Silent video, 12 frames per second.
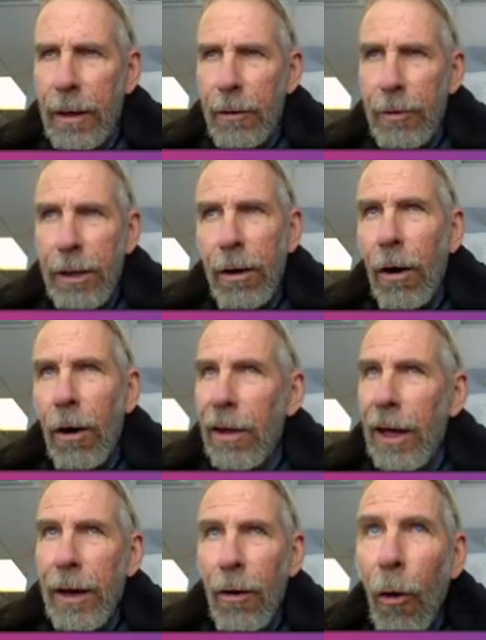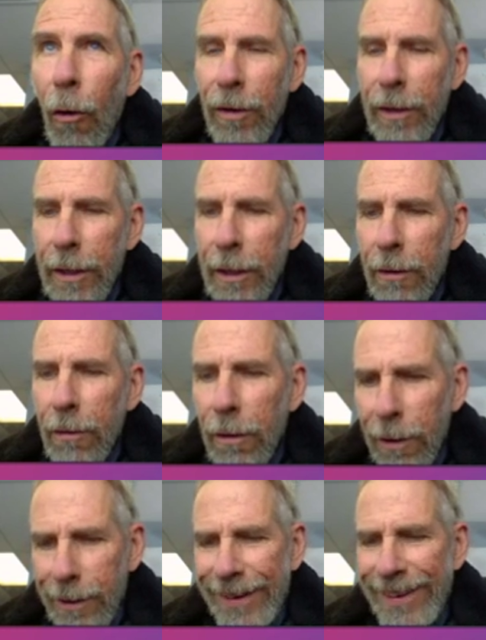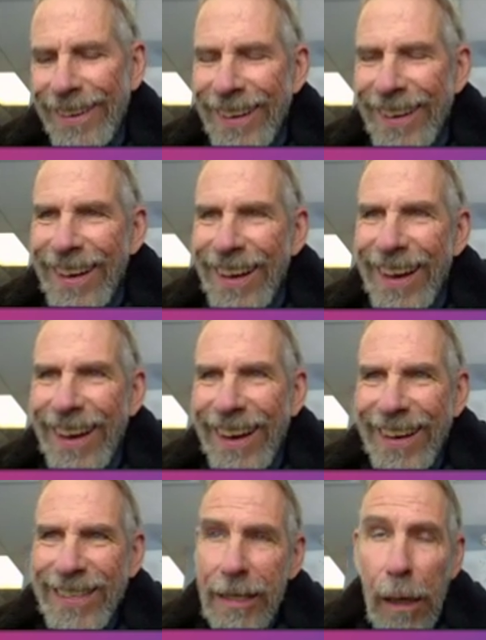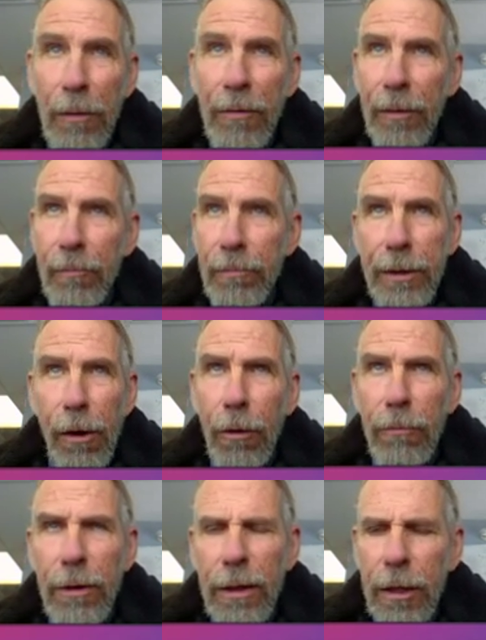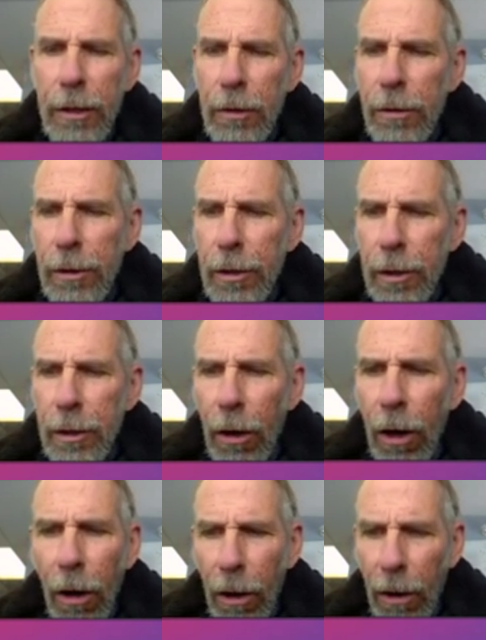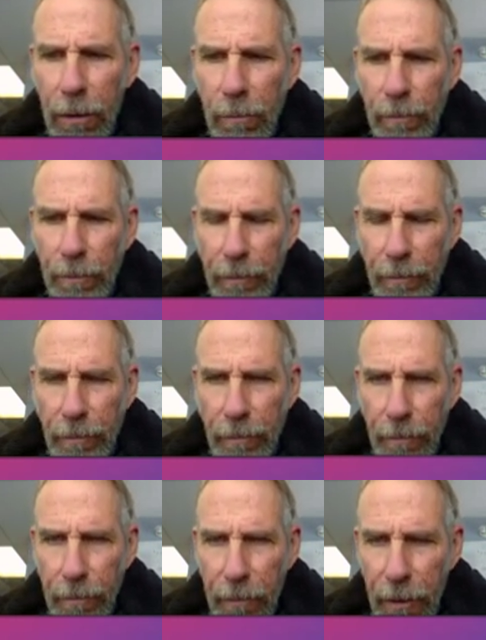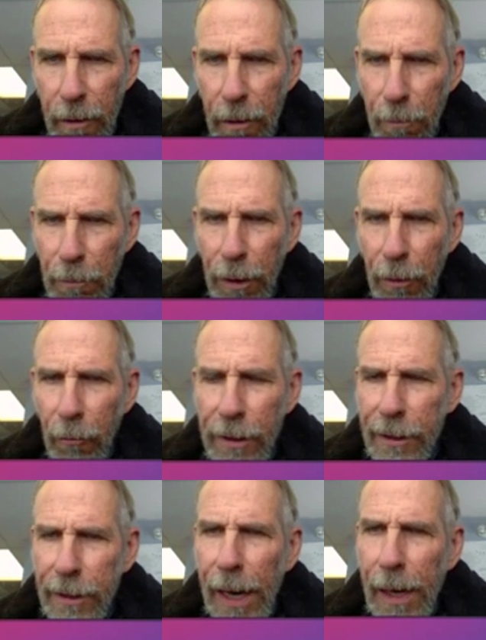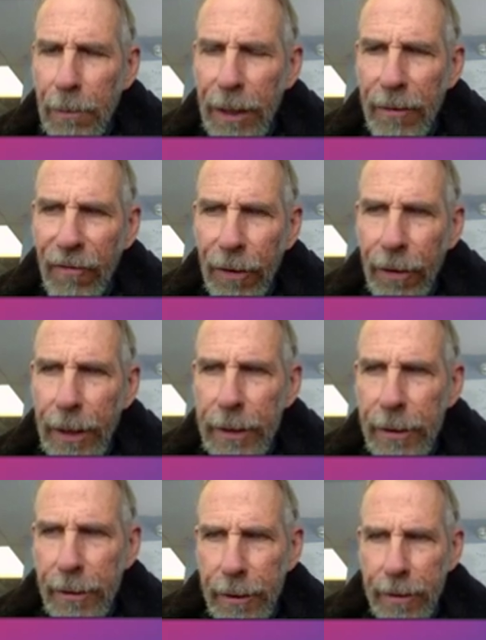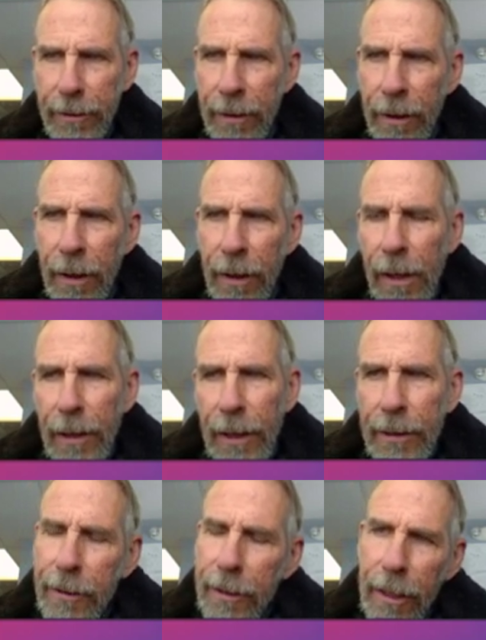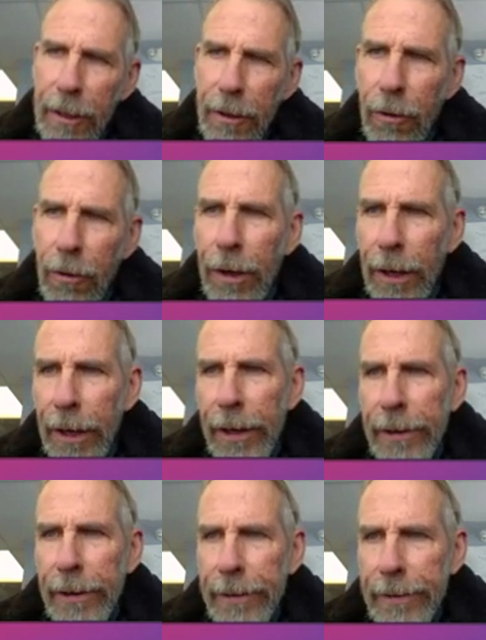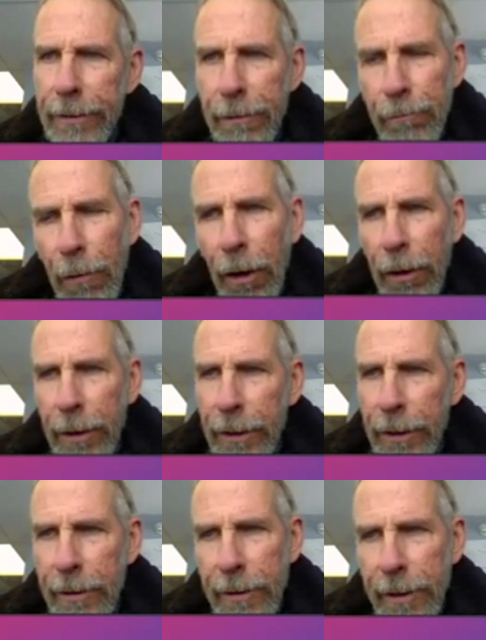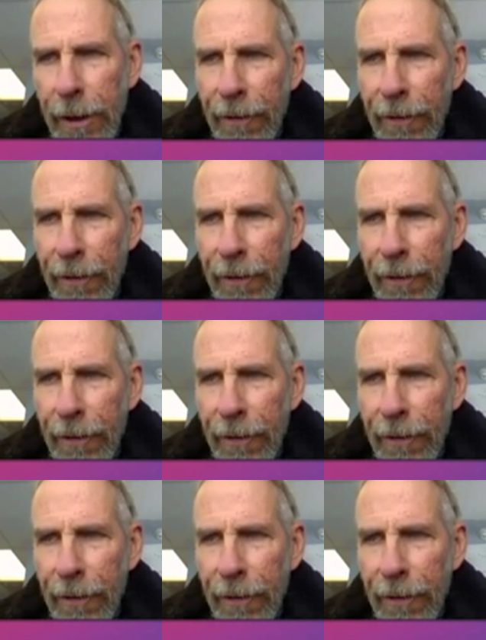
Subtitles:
We call that overkill. And some of them don't really use it at all. But what's happening, for instance, let's say you go ahead and you market, say,